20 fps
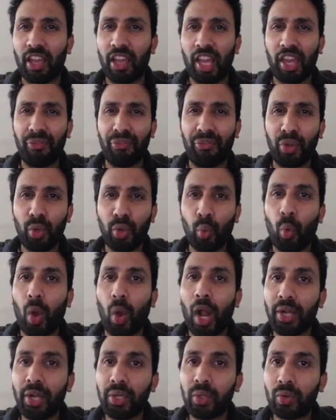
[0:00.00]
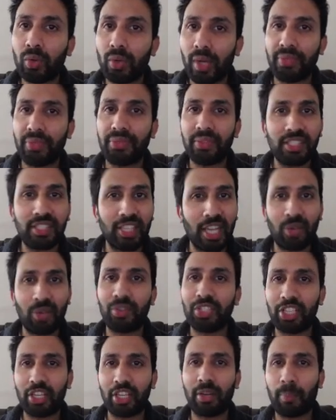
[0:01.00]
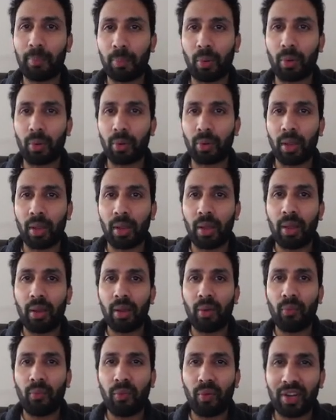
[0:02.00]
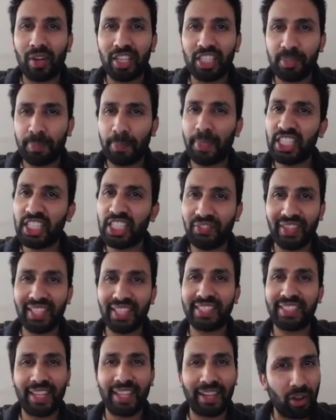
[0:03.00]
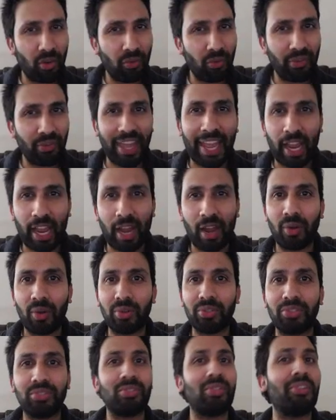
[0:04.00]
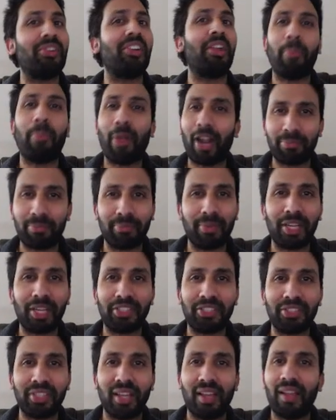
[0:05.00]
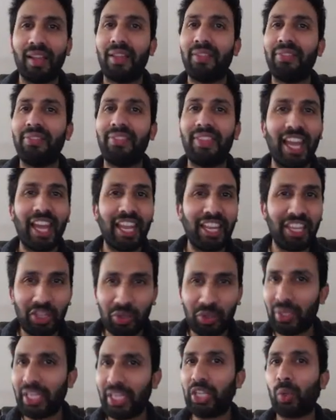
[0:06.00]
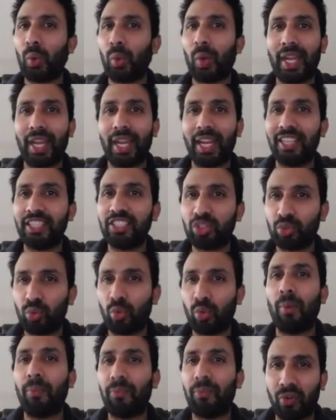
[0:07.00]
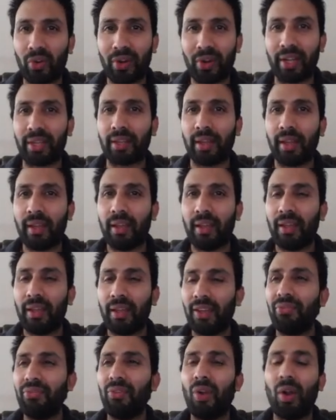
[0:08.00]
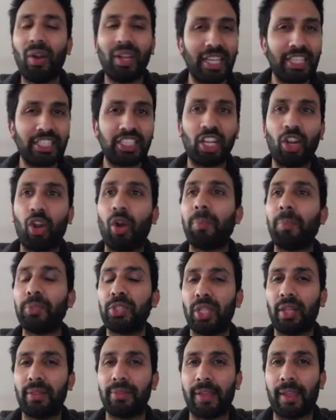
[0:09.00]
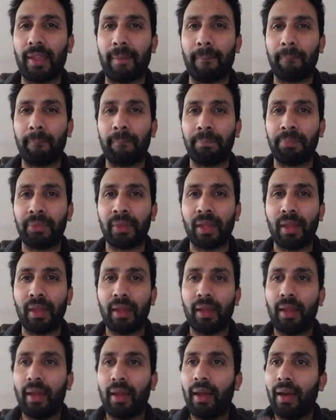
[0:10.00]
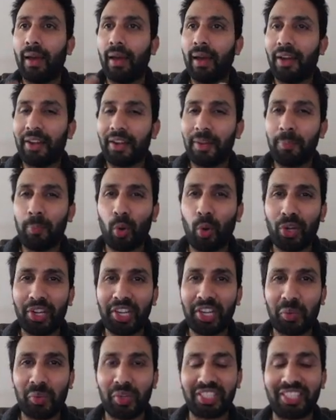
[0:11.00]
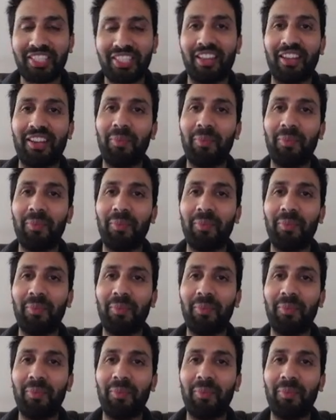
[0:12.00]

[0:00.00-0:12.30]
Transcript: If you want to run this nVision report for a specific set of accounts or departments, then you need to create scope for it. If not, it's an optional thing. Report request